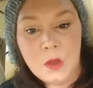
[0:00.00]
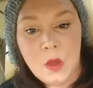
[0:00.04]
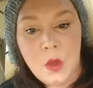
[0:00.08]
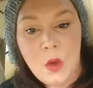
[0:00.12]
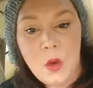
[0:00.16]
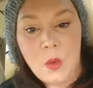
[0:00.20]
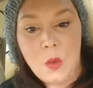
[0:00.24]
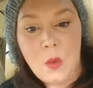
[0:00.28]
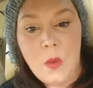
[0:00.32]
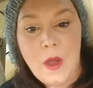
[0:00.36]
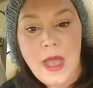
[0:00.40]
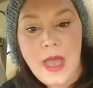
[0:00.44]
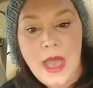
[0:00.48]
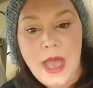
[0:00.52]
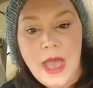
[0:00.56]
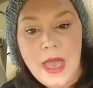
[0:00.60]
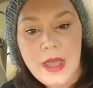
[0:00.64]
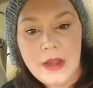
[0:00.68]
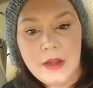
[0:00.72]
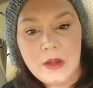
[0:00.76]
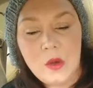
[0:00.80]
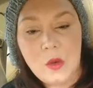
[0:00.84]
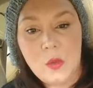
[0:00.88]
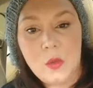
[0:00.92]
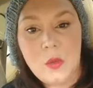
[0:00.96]

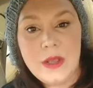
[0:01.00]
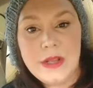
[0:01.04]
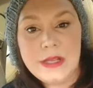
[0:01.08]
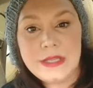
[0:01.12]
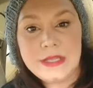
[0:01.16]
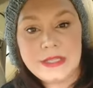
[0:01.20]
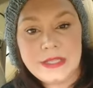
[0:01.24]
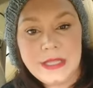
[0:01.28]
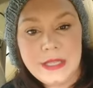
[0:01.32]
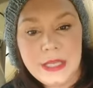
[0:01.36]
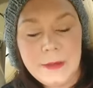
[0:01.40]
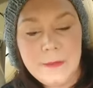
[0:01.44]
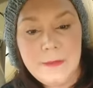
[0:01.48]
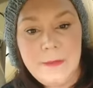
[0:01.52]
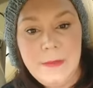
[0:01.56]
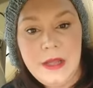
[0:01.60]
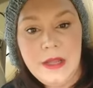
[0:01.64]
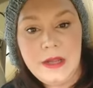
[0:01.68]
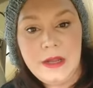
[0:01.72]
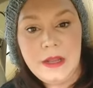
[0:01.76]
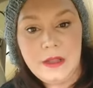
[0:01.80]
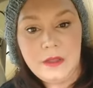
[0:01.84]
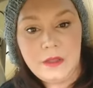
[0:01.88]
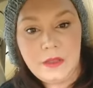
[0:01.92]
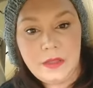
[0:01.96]
When we see
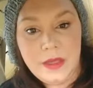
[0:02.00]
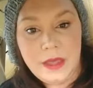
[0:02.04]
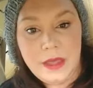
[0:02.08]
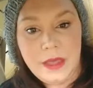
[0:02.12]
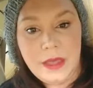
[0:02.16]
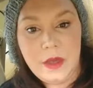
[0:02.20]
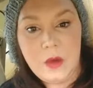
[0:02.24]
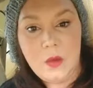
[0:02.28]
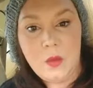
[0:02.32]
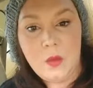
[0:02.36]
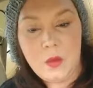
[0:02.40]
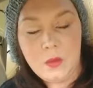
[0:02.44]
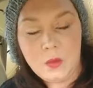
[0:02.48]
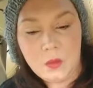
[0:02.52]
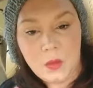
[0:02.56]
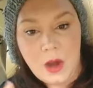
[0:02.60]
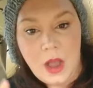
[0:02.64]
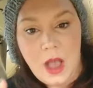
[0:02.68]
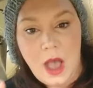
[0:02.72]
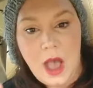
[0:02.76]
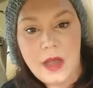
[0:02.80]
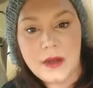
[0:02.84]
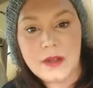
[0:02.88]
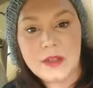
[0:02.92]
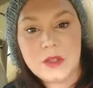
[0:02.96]
immediately, when we're
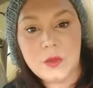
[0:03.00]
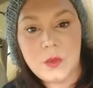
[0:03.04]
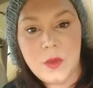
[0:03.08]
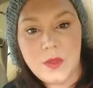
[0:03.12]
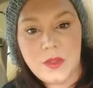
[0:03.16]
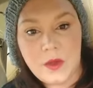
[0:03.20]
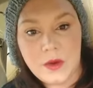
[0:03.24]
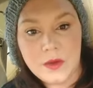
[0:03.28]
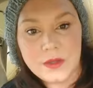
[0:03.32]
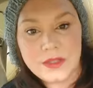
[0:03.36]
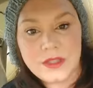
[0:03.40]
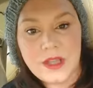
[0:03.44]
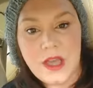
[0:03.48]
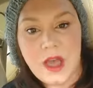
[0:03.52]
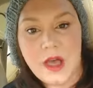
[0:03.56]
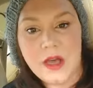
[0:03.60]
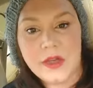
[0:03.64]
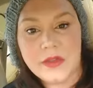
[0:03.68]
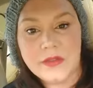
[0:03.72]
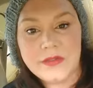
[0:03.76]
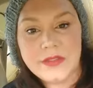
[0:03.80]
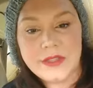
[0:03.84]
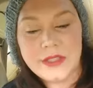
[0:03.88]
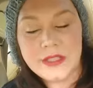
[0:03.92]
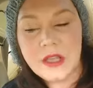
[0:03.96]
honest with
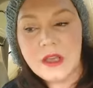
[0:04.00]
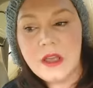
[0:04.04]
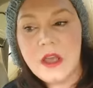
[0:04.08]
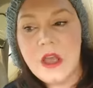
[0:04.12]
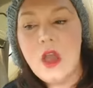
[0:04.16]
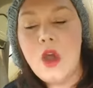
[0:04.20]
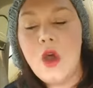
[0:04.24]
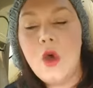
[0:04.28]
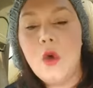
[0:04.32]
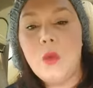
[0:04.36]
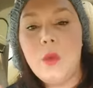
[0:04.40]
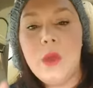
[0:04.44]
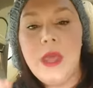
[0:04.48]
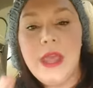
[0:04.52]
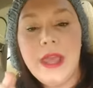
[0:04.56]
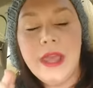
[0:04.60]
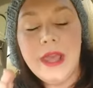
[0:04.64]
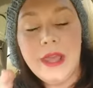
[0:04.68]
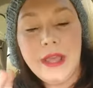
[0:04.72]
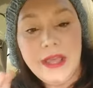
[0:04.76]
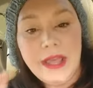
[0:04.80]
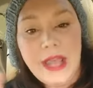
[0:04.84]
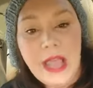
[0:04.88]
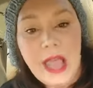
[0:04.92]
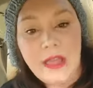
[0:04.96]
ourselves, we
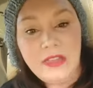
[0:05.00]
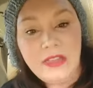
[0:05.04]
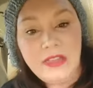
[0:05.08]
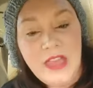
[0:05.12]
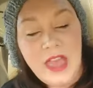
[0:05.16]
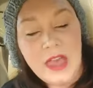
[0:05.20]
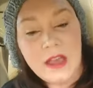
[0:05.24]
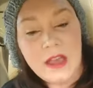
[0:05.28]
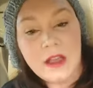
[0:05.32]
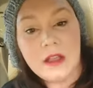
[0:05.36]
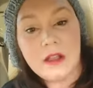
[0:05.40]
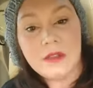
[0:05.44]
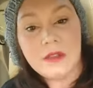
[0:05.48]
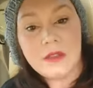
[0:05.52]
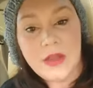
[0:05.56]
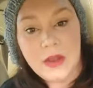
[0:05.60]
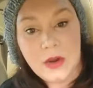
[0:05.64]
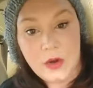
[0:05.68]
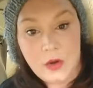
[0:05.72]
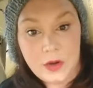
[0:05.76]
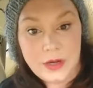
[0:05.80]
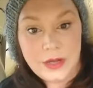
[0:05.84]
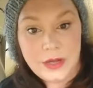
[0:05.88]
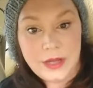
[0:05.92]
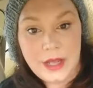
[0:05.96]
can get that
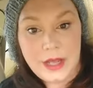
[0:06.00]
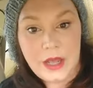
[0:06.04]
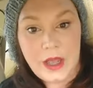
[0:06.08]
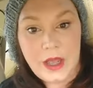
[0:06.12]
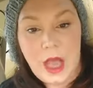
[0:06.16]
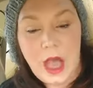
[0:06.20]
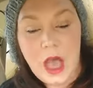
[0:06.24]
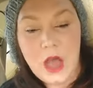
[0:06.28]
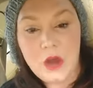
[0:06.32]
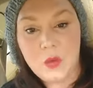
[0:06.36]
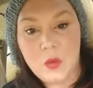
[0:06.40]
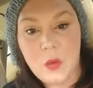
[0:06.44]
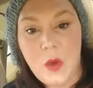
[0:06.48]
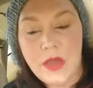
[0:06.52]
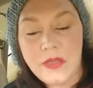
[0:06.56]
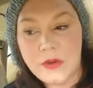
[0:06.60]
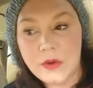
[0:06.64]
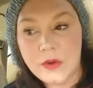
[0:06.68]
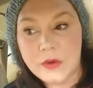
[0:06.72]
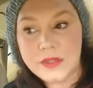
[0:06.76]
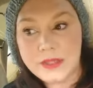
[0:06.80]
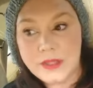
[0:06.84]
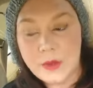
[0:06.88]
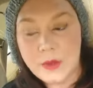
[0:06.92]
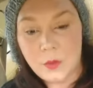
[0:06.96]
clarity on
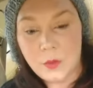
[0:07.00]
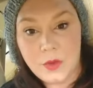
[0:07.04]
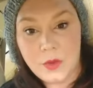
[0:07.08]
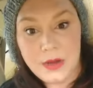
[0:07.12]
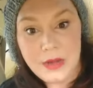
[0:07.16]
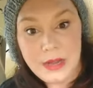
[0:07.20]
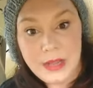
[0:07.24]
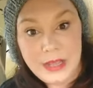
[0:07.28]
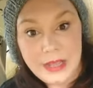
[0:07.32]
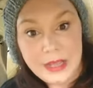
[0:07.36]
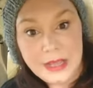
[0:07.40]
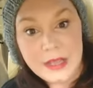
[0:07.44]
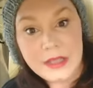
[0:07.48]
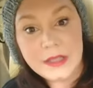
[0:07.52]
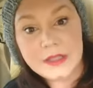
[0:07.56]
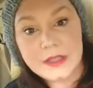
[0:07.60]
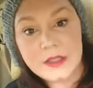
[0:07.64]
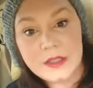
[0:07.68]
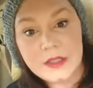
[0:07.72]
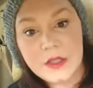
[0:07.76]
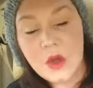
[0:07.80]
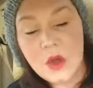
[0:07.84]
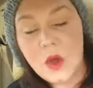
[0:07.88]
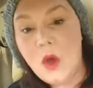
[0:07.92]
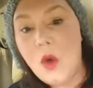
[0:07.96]
whether someone
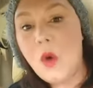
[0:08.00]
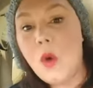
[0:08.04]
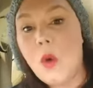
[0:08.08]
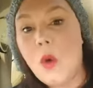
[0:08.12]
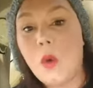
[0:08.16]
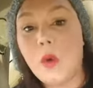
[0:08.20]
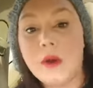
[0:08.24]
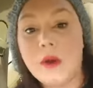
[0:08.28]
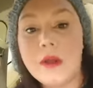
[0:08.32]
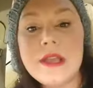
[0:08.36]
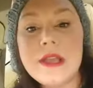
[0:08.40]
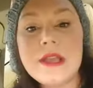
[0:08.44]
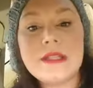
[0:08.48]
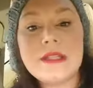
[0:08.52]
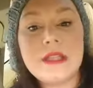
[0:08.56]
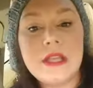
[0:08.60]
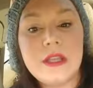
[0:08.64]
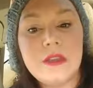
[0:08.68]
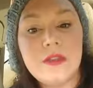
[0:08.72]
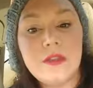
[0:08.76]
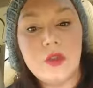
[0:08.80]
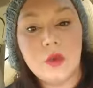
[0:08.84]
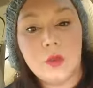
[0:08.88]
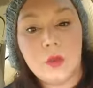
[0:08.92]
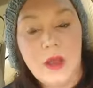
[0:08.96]
is or
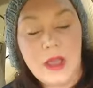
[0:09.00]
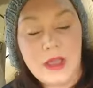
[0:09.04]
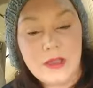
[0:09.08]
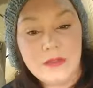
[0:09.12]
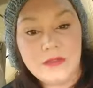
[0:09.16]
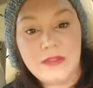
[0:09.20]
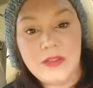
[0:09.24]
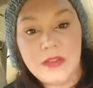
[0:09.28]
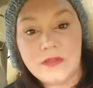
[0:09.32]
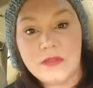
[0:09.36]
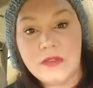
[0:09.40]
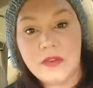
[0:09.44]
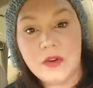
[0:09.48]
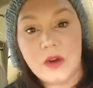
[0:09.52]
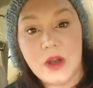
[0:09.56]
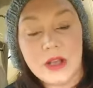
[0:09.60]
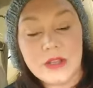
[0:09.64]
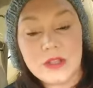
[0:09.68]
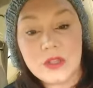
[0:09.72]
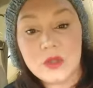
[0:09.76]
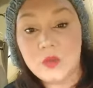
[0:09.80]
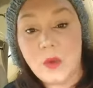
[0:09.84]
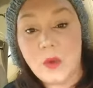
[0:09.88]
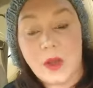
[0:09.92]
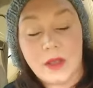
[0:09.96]
isn't the right fit for
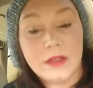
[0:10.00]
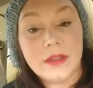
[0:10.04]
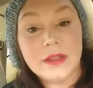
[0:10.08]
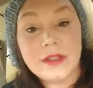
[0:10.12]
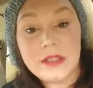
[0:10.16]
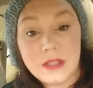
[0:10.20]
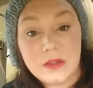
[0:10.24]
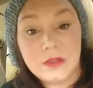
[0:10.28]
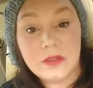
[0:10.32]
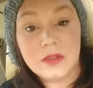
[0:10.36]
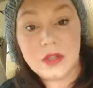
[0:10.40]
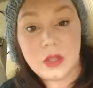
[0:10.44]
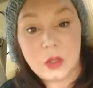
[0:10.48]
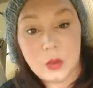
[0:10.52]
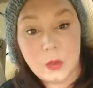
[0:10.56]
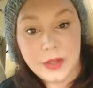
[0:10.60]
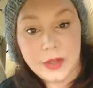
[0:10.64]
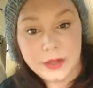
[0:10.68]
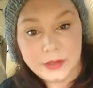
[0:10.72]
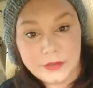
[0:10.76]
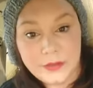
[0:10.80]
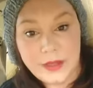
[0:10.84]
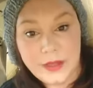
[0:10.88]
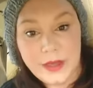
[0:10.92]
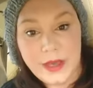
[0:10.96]
us relatively
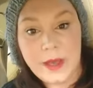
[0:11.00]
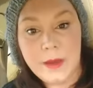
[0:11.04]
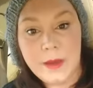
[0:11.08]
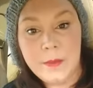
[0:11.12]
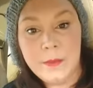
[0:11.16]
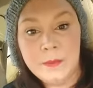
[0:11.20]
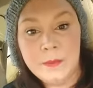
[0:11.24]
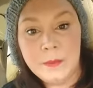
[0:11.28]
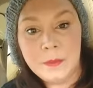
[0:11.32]
quickly.